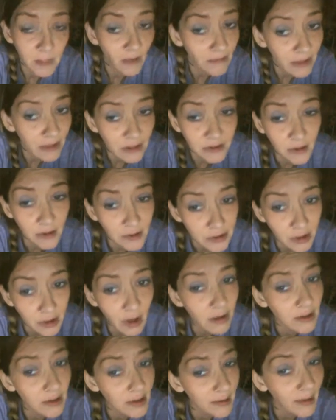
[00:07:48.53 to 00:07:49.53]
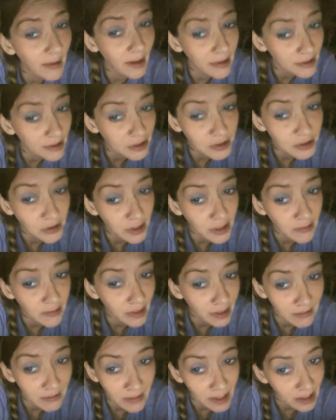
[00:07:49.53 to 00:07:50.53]
I felt so strongly about this dream
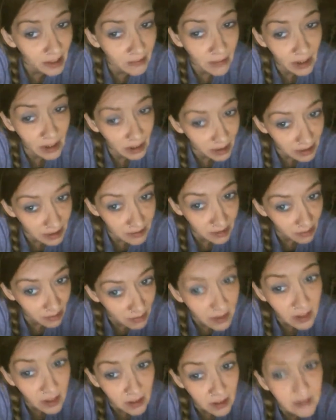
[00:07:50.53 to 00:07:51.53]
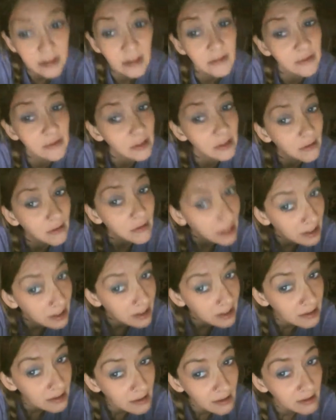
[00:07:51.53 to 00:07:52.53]
that I married my husband because of it,
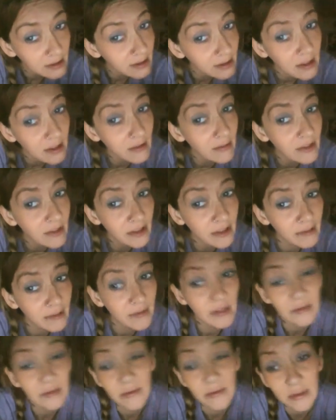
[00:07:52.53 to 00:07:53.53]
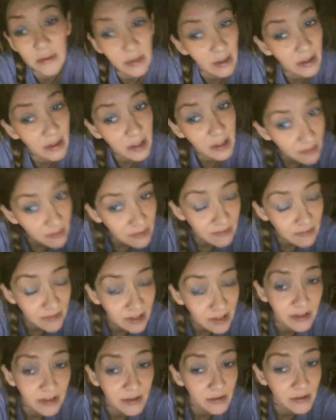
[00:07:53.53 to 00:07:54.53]
okay? My grandmother would not come to
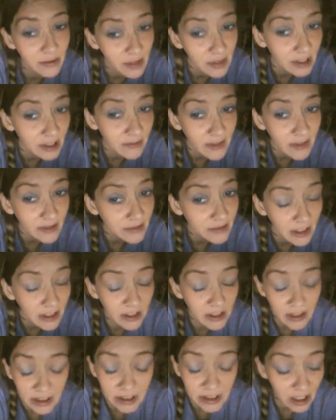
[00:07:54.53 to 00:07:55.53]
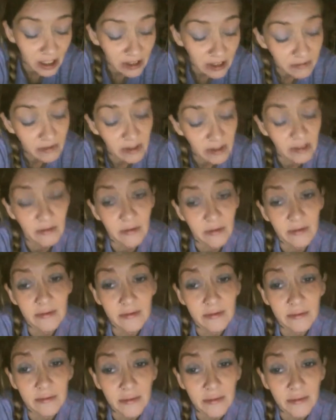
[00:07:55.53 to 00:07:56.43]
me in a dream that felt that real.